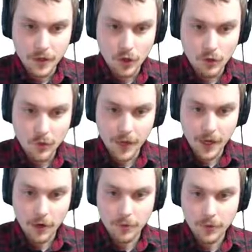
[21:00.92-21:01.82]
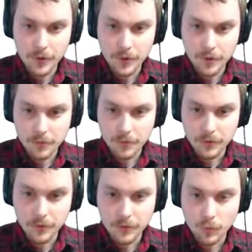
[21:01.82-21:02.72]
query output
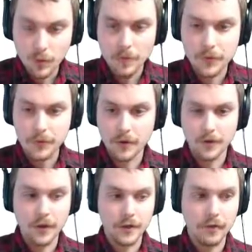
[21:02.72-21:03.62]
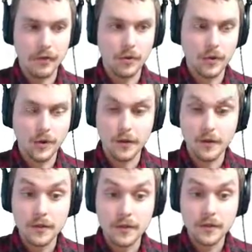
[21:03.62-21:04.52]
equals web URL dot query.
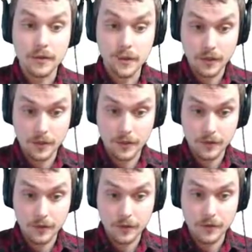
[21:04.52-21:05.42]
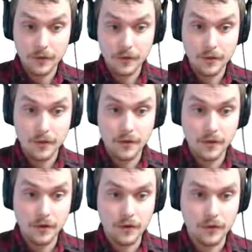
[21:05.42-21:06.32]
Uh, okay.
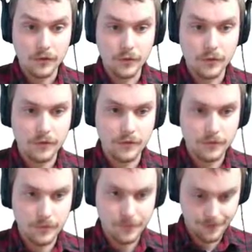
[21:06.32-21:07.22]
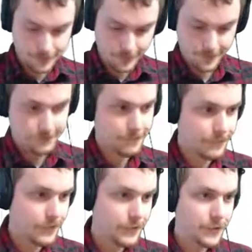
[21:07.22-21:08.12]
Okay, so let's mm,
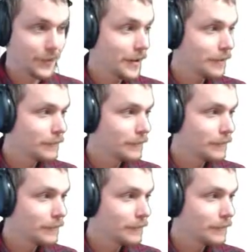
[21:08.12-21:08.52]
steal that